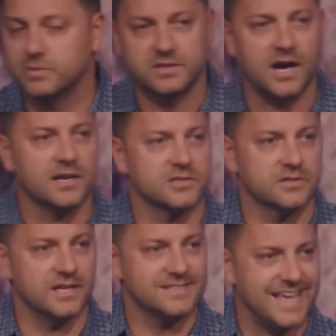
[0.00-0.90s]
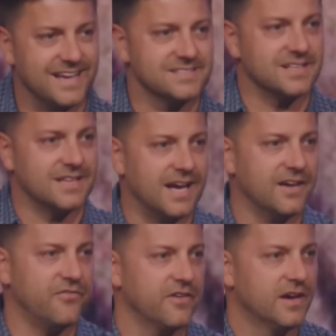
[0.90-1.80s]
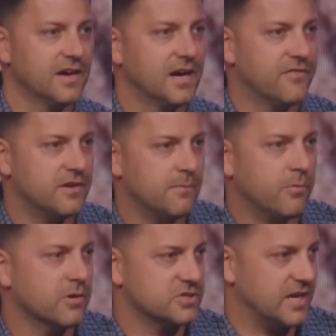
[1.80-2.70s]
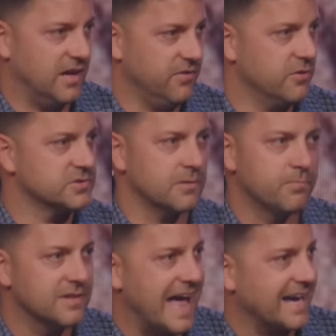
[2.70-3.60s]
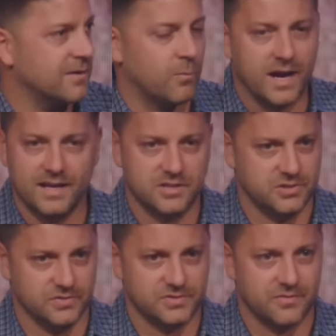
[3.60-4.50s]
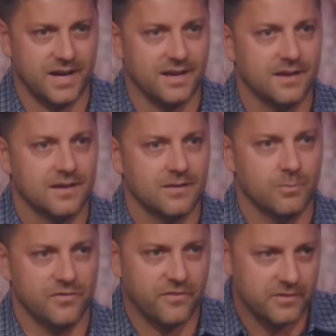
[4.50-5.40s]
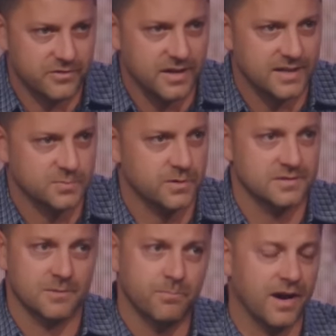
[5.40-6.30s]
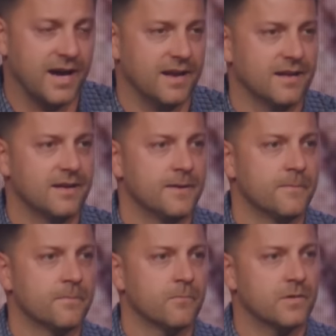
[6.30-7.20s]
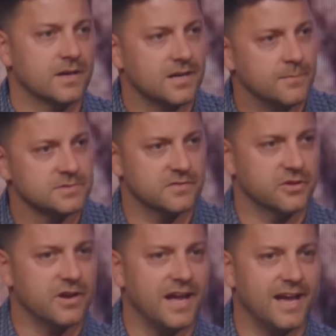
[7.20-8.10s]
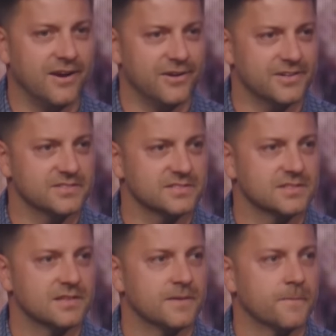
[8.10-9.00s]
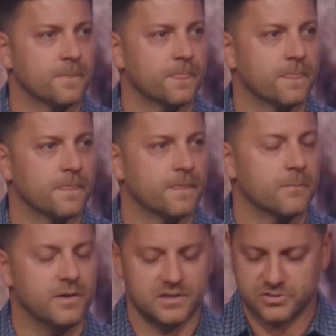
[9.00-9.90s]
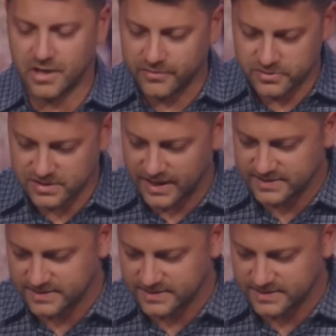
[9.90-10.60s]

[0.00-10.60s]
a doctor that takes the life of an unborn child. Those are black and white issues, right? We fall under God's word there. But when it comes to the gray areas, we can draw those lines